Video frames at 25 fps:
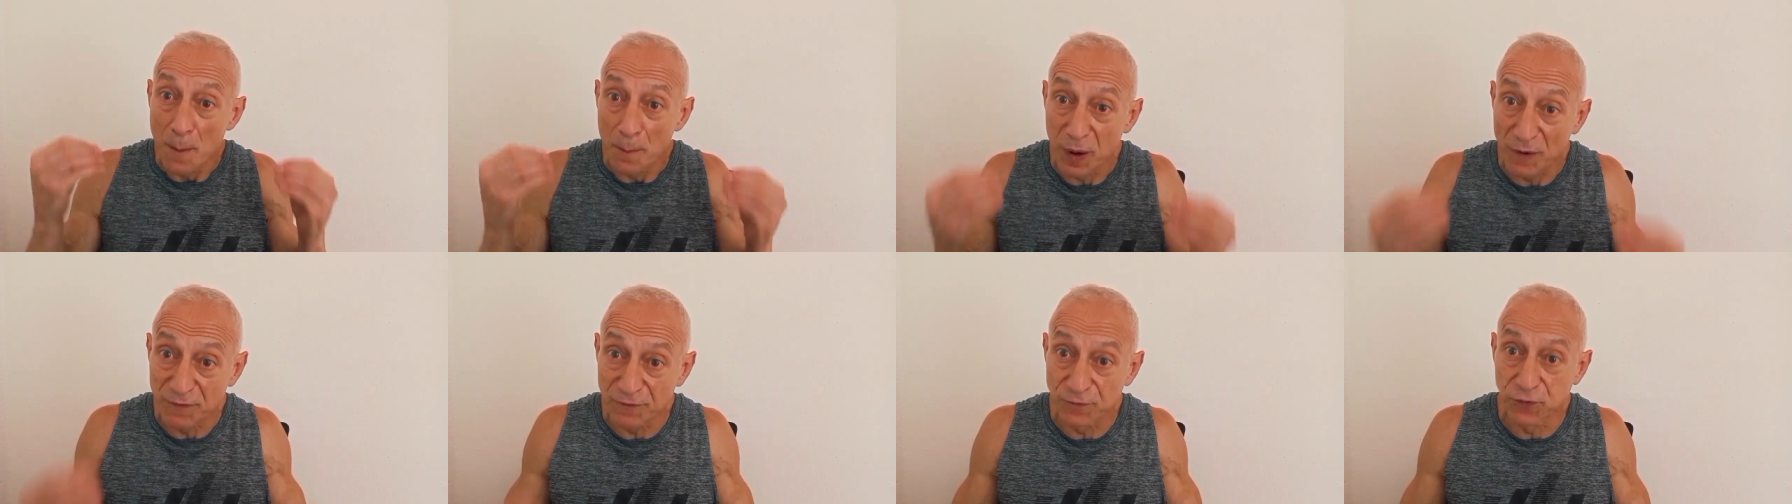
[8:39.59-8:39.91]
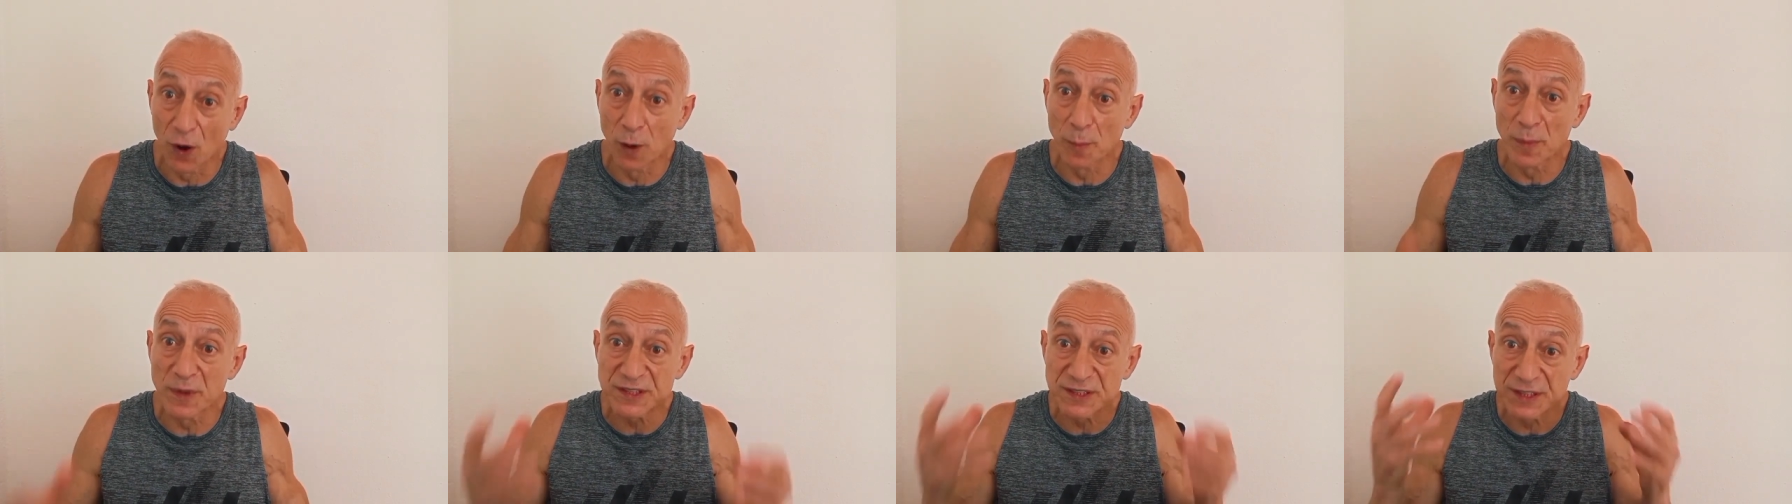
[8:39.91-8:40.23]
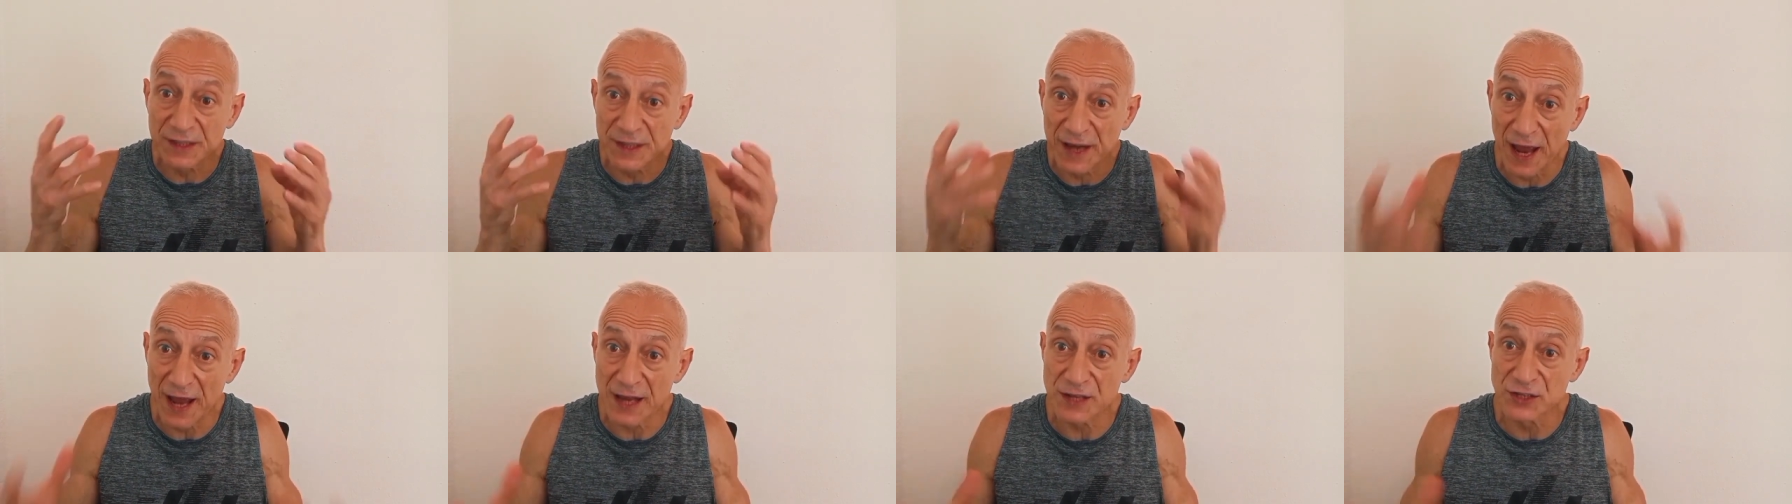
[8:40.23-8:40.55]
performance
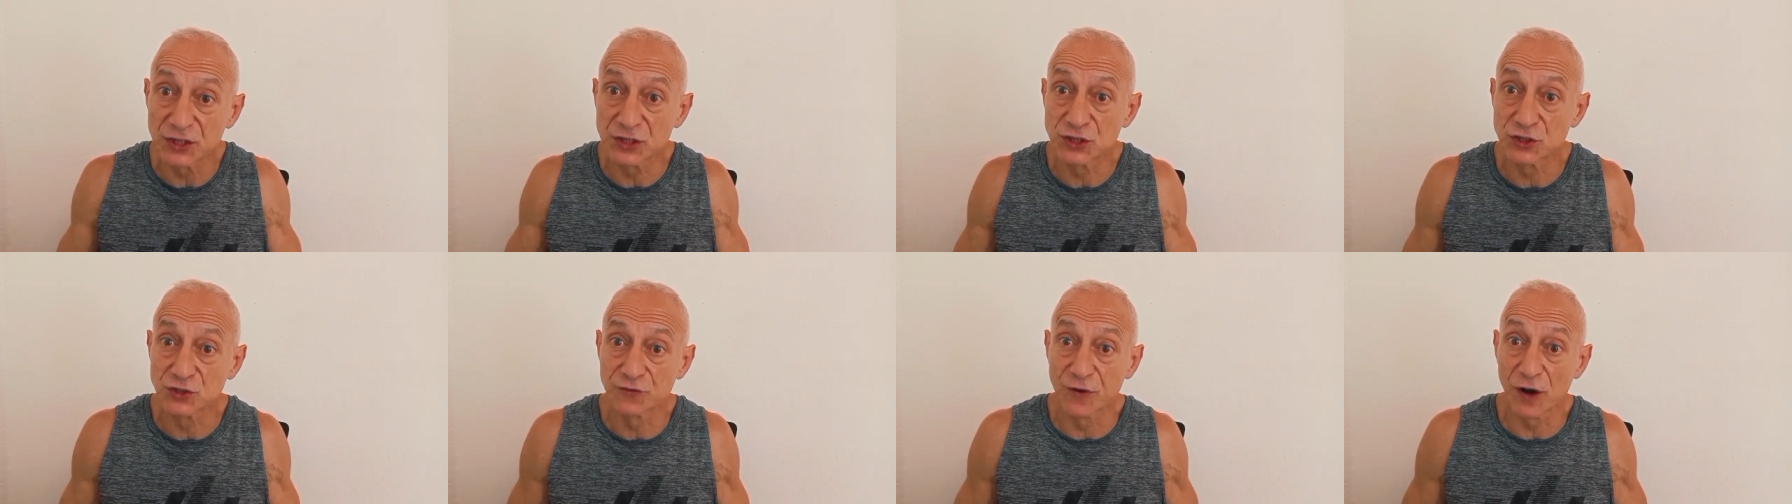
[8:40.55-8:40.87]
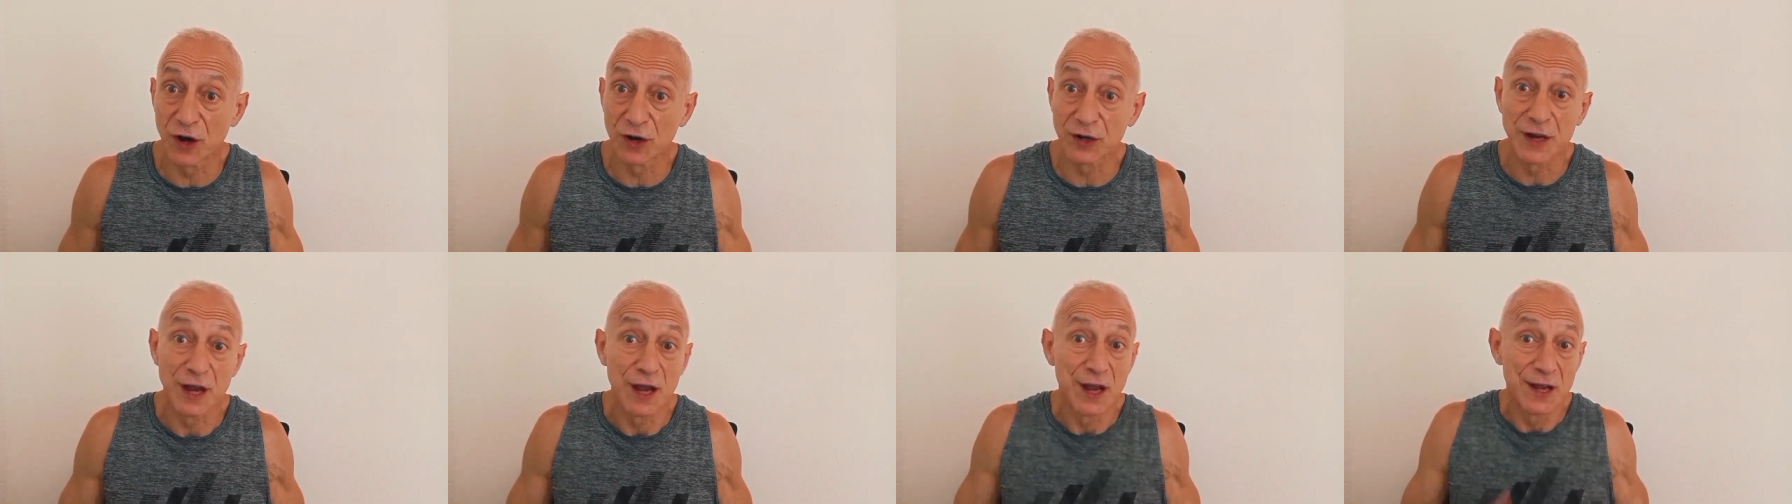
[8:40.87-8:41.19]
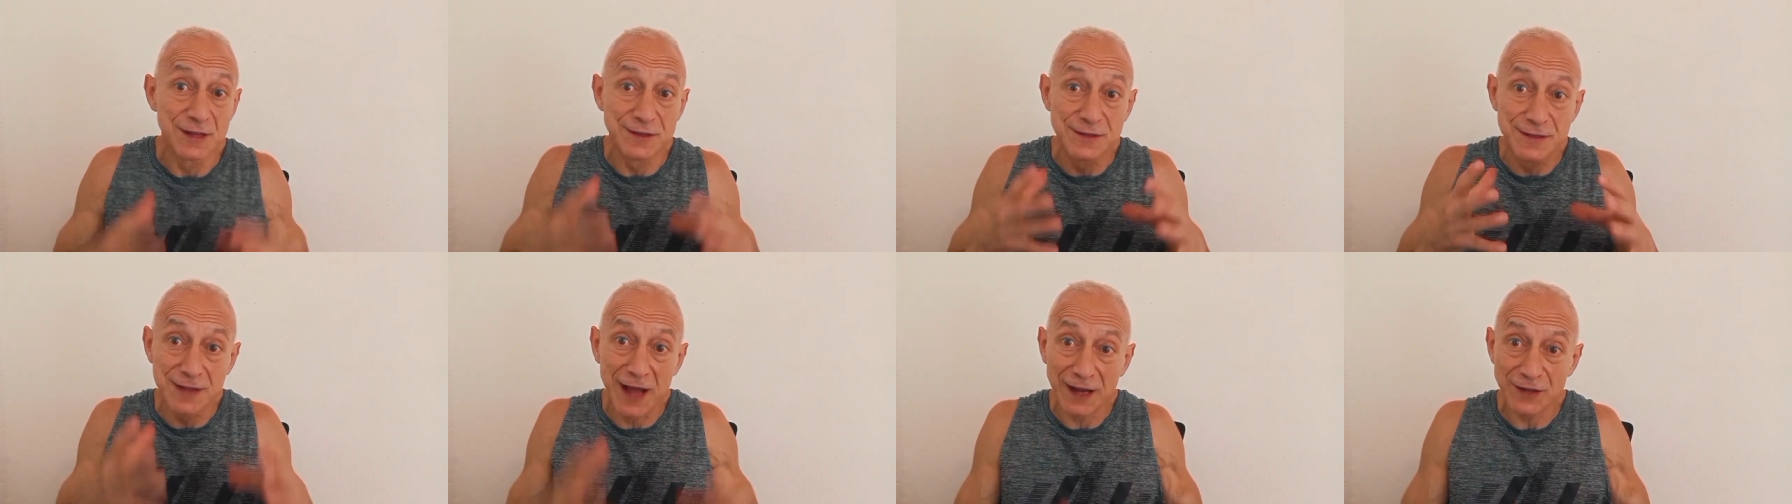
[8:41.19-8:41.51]
enhancing drug,
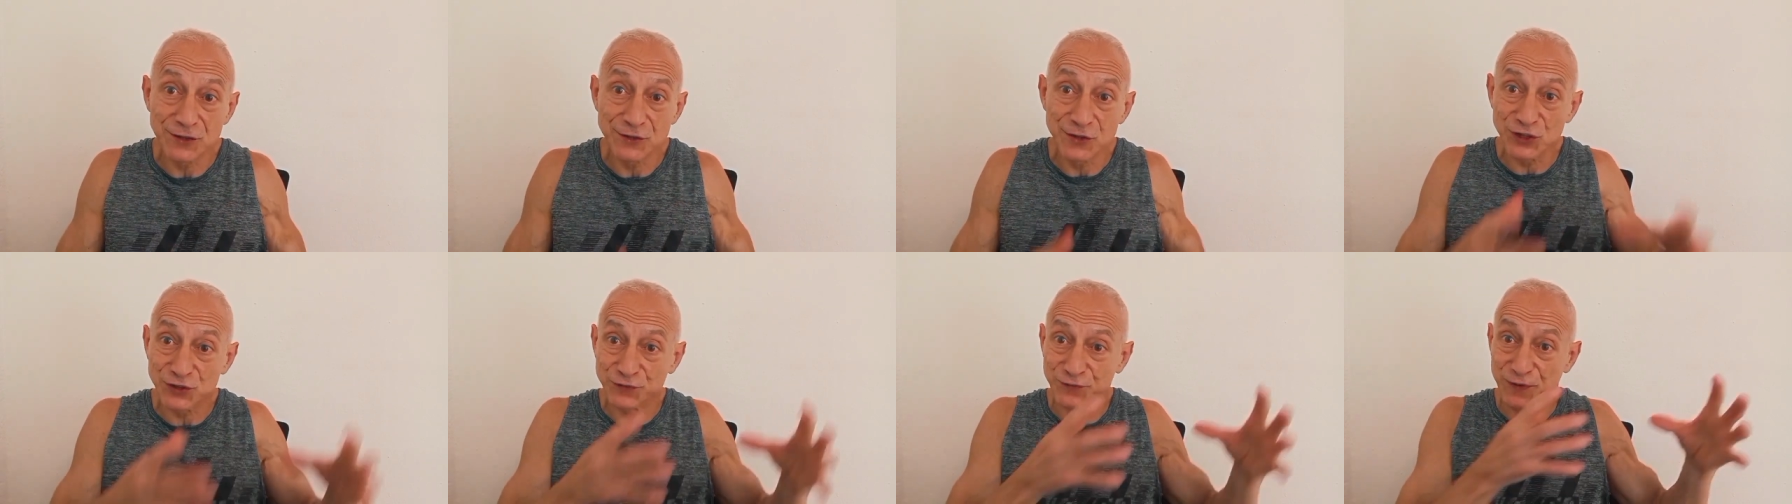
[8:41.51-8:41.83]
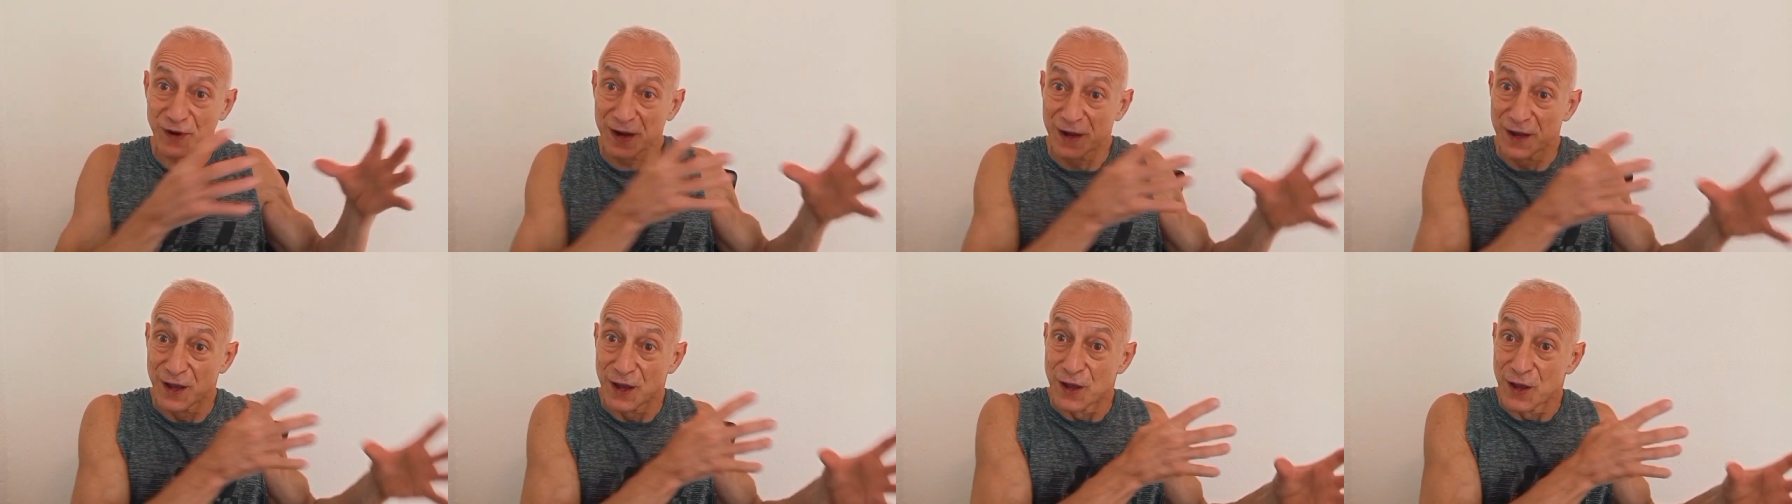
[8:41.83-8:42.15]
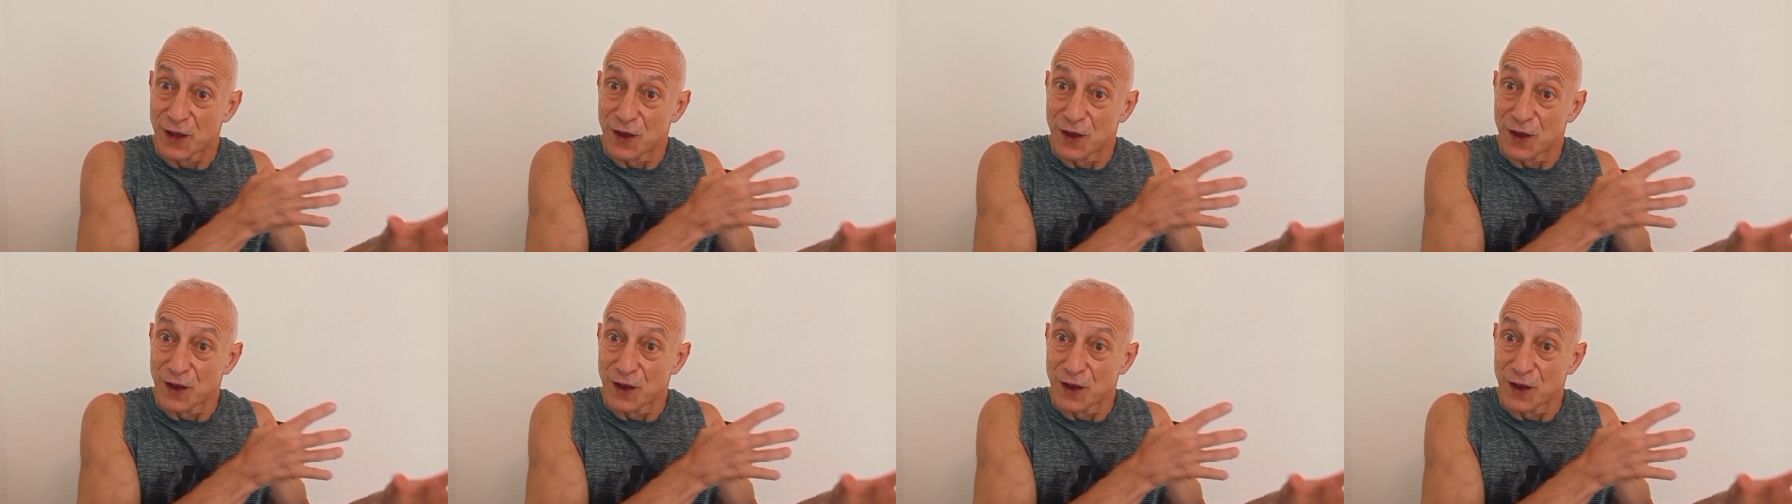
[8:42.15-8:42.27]
not just for